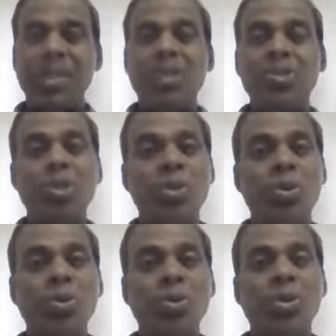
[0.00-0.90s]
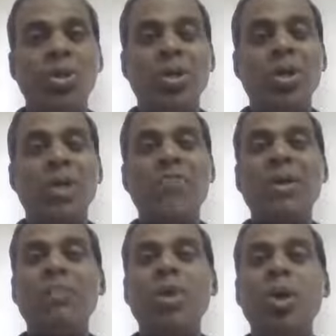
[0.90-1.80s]
So, if
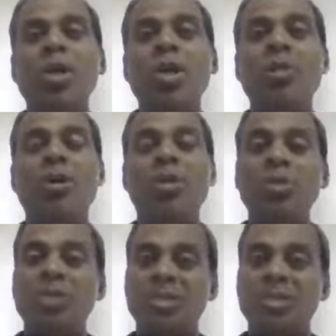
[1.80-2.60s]
I'm talking about